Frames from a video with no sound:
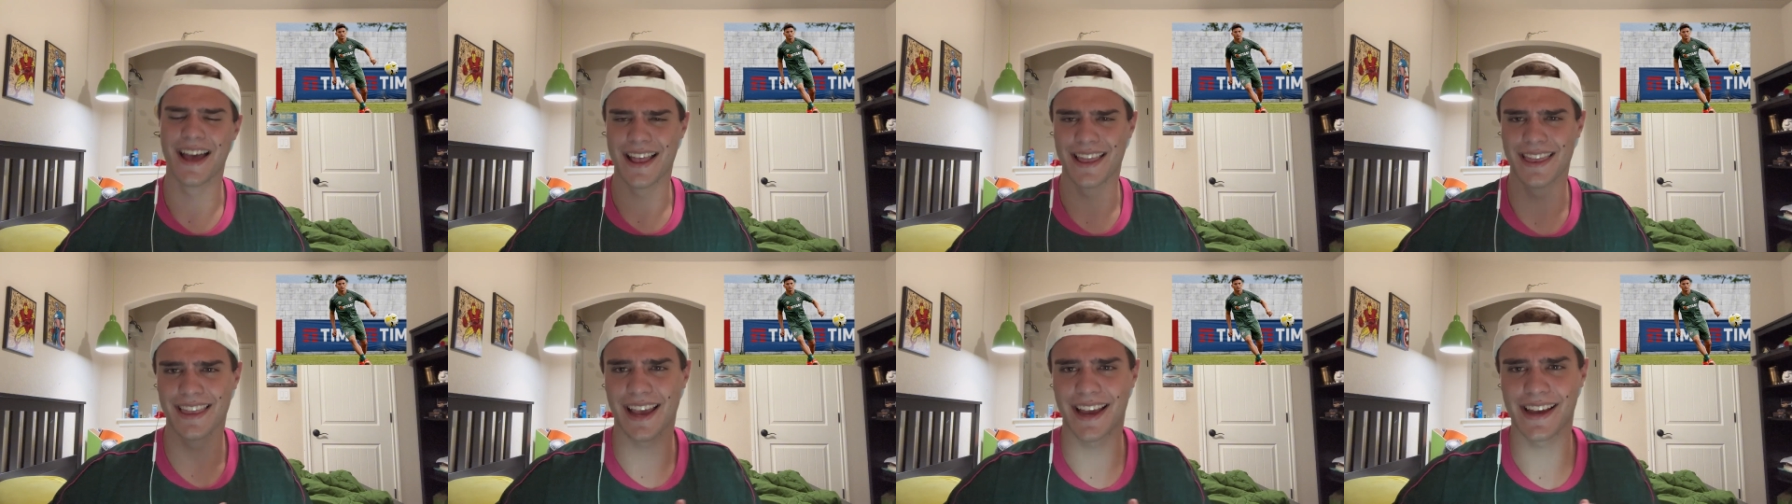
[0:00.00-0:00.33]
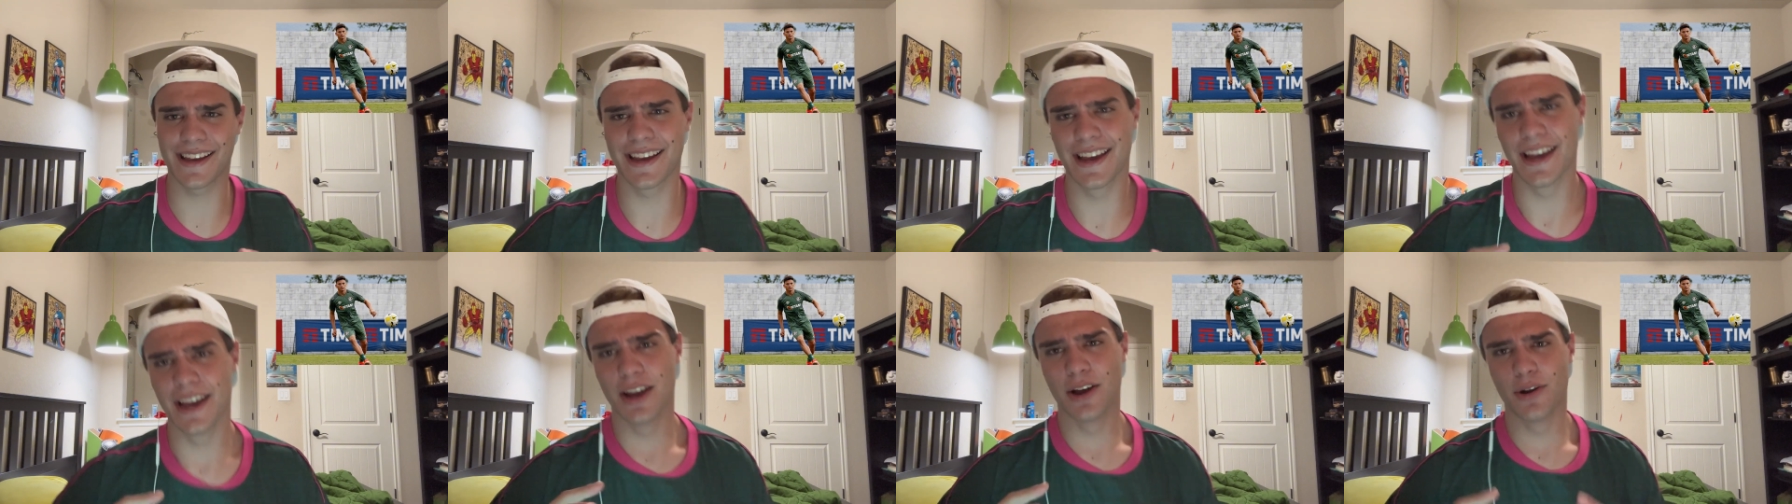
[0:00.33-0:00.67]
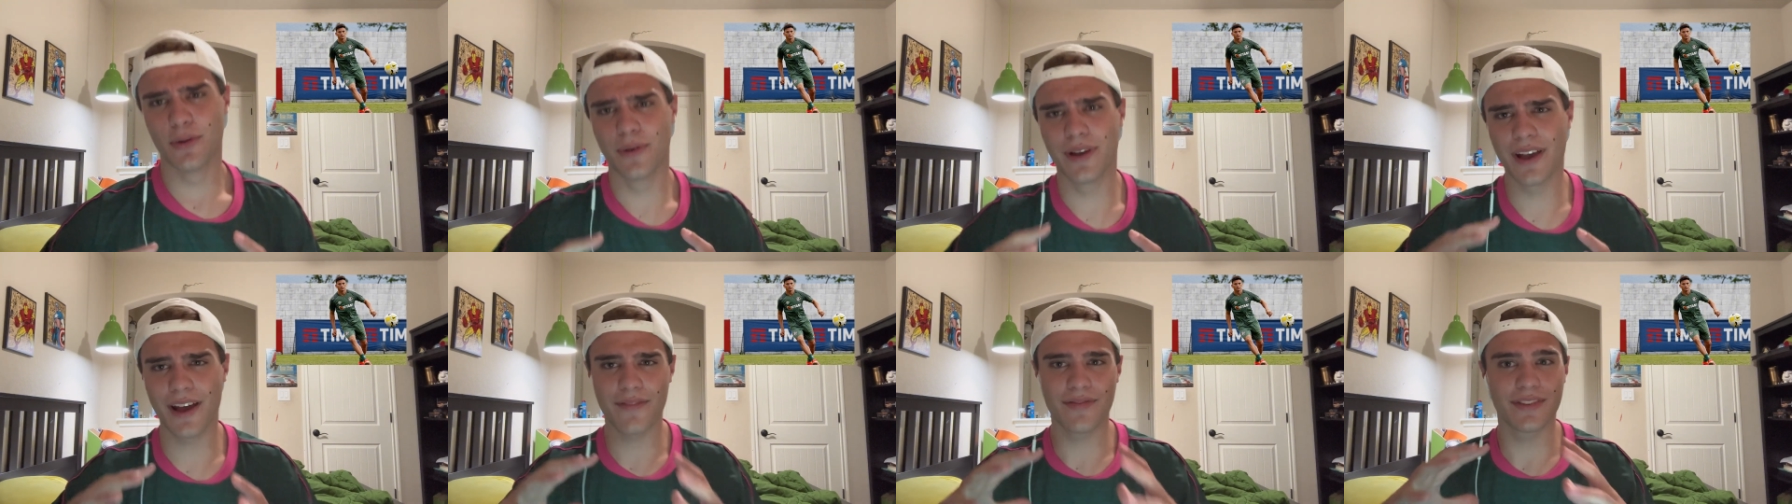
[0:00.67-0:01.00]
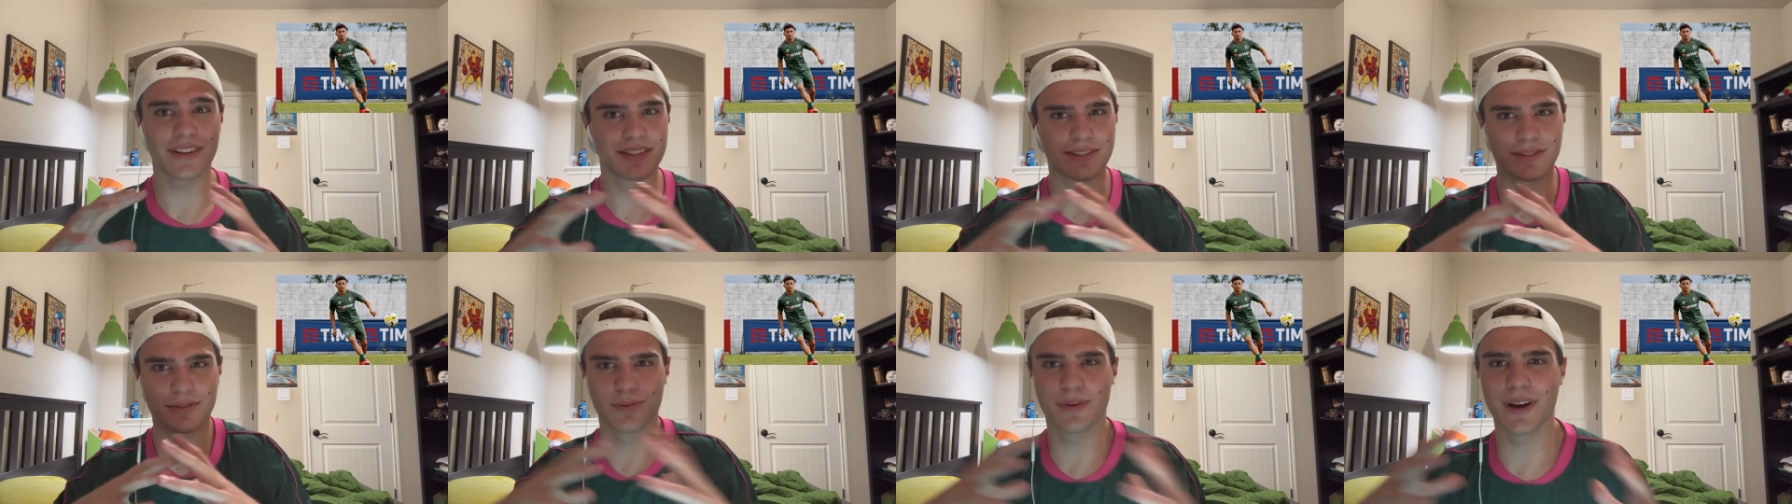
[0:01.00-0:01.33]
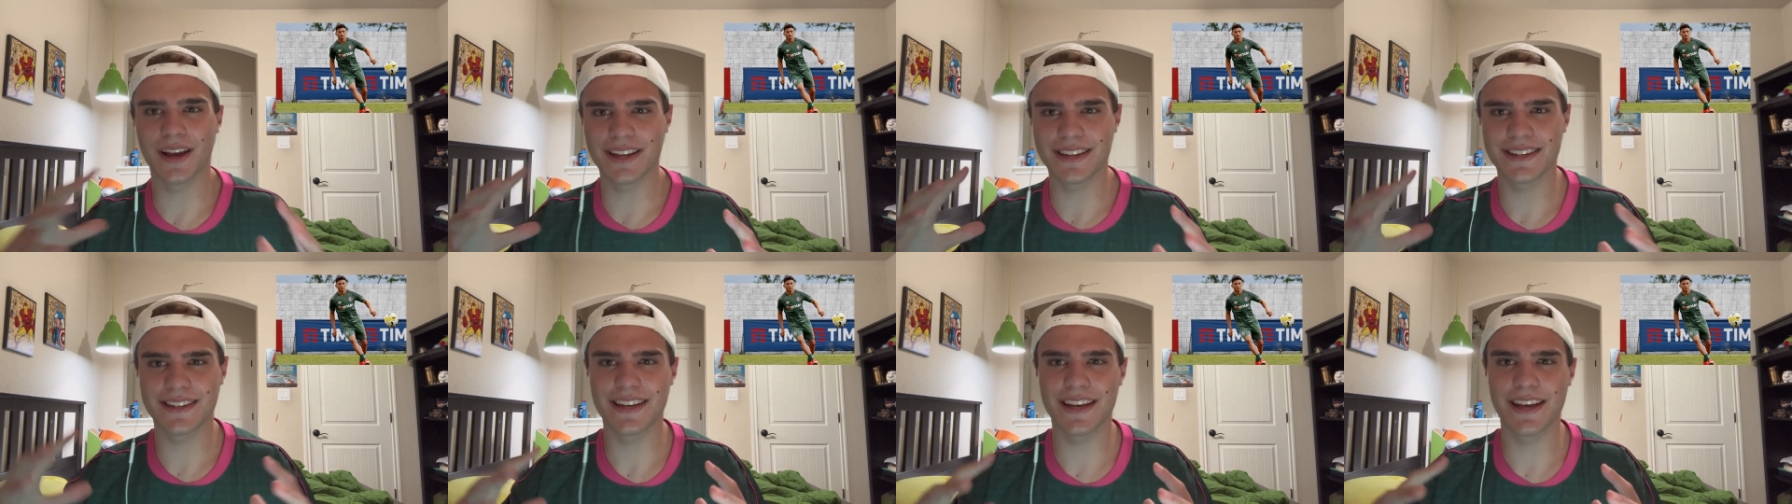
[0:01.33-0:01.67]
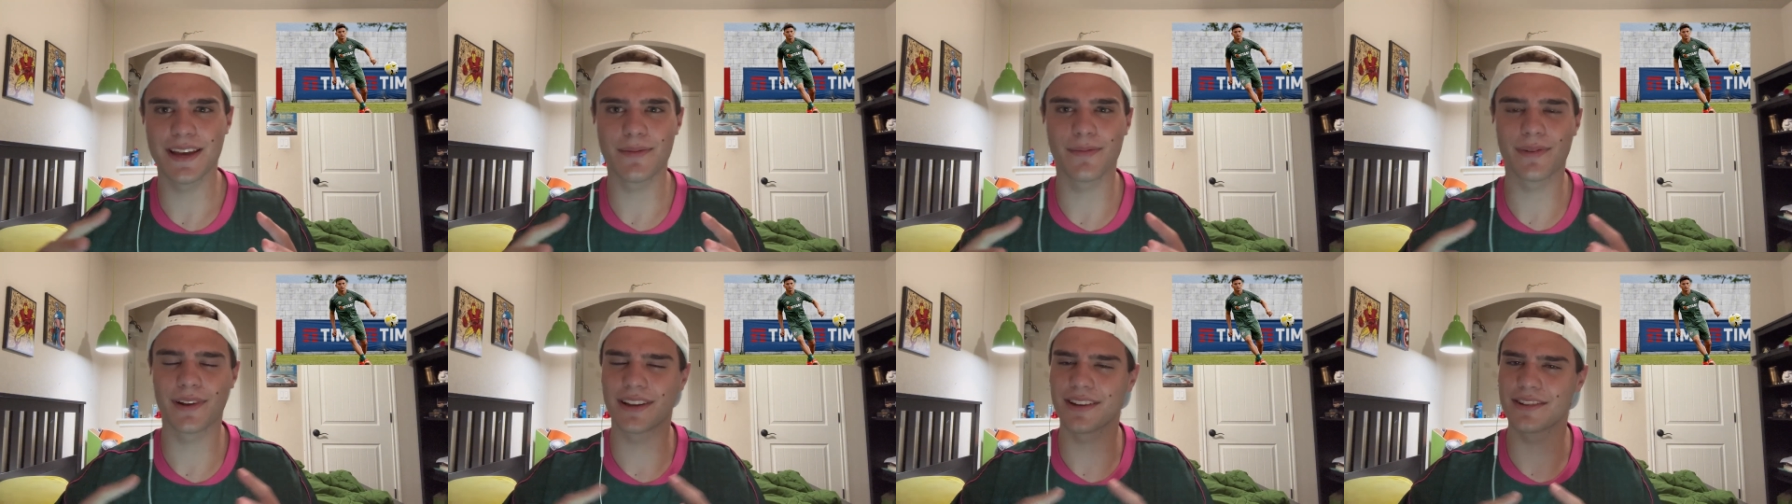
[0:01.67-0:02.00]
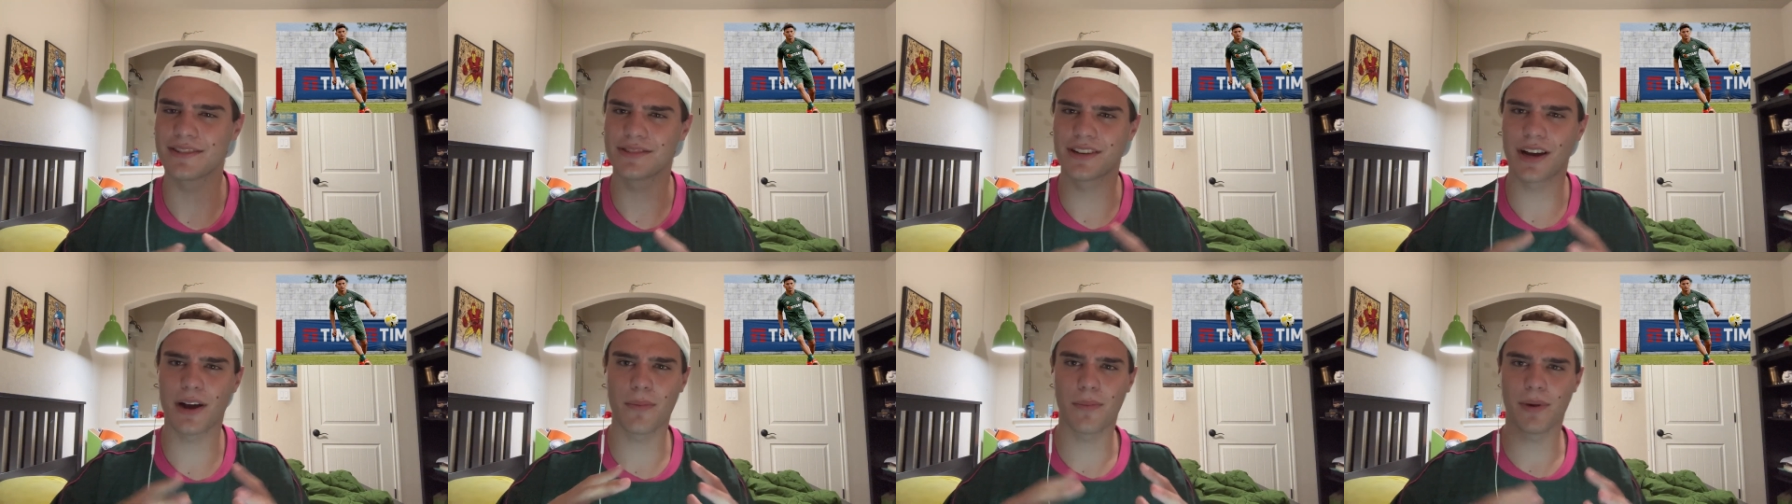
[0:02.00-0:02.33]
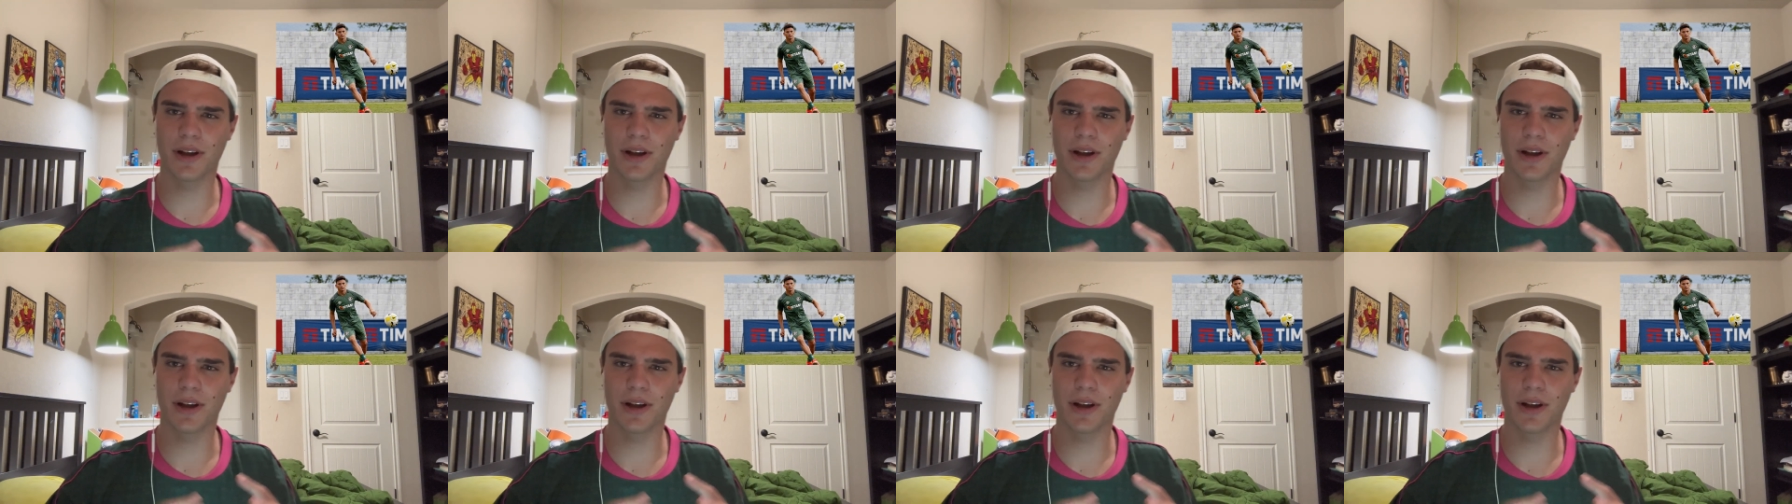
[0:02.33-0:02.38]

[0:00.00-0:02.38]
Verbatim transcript: Like we have this great team and there's not